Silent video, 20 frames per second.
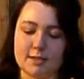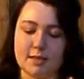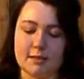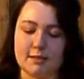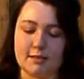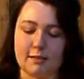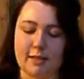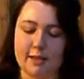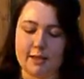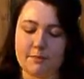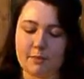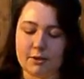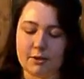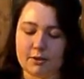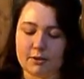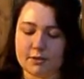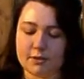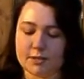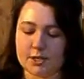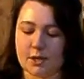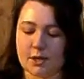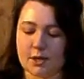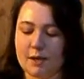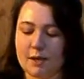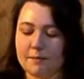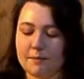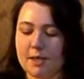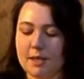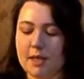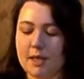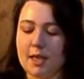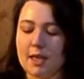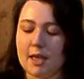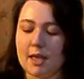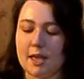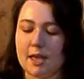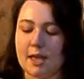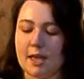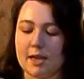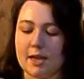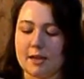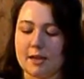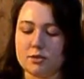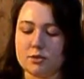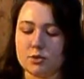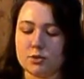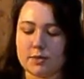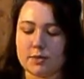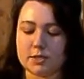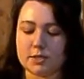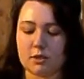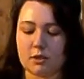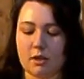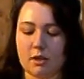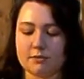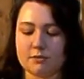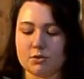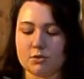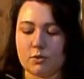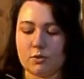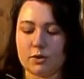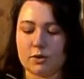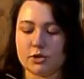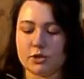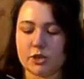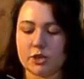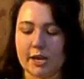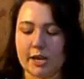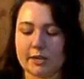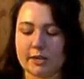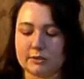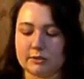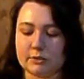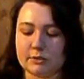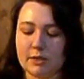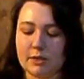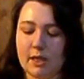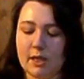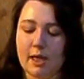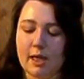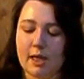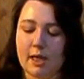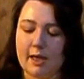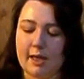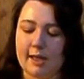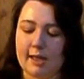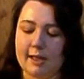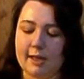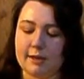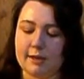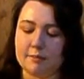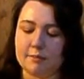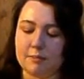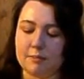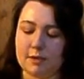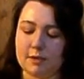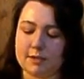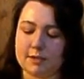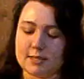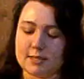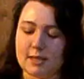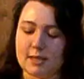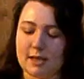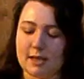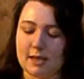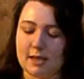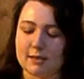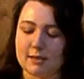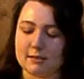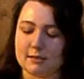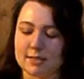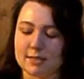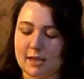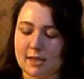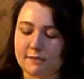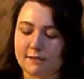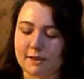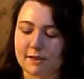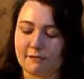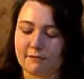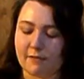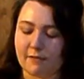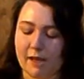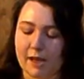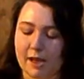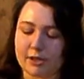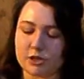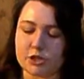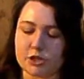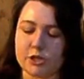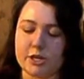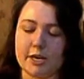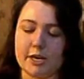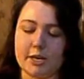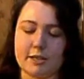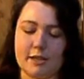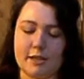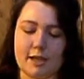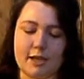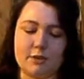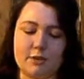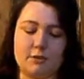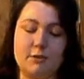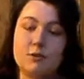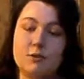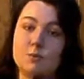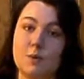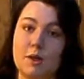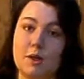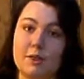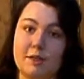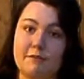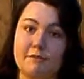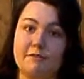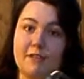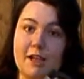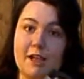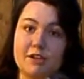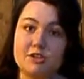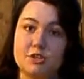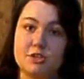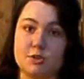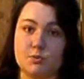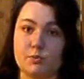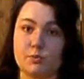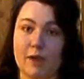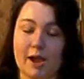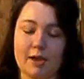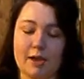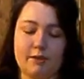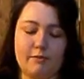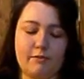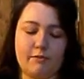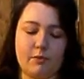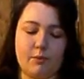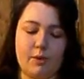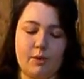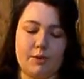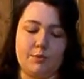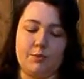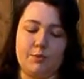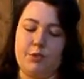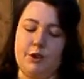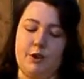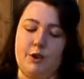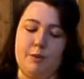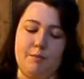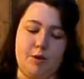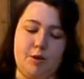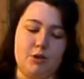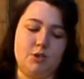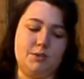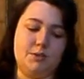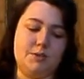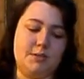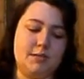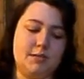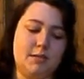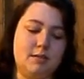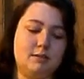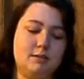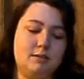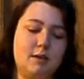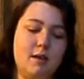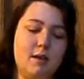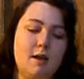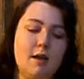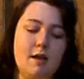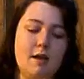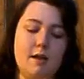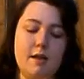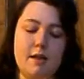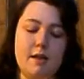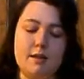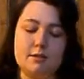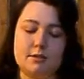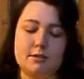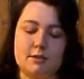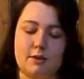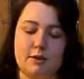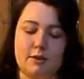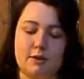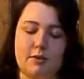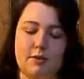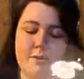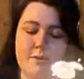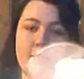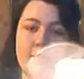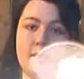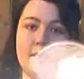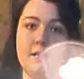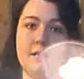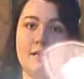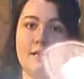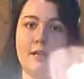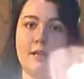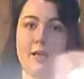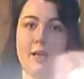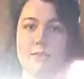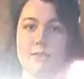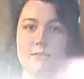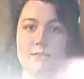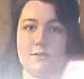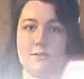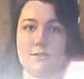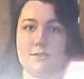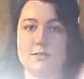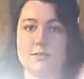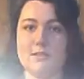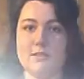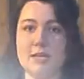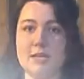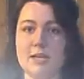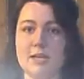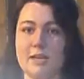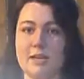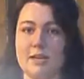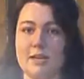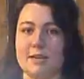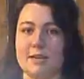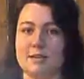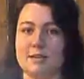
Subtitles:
the light part on the top, a twist-off storage handle, and plus a safety flasher in the handle as well that flashes red for when there are emergencies. So, as you can see, it is